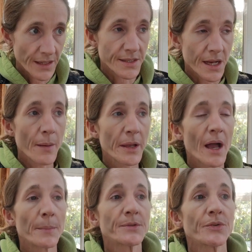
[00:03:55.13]
it's coming
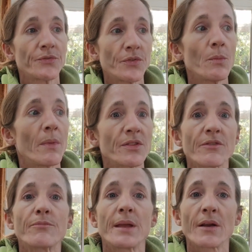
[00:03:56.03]
up to a full month
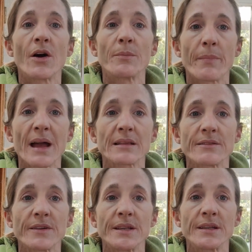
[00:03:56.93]
of being on
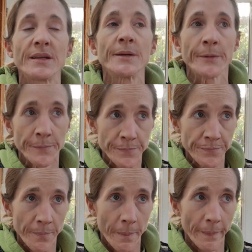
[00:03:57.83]
Baclofen.
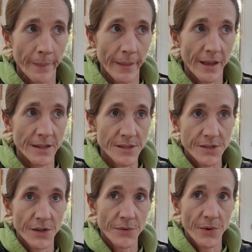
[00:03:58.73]
And
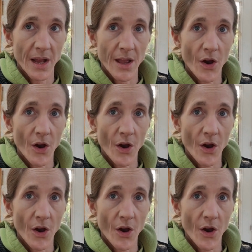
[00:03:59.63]
so I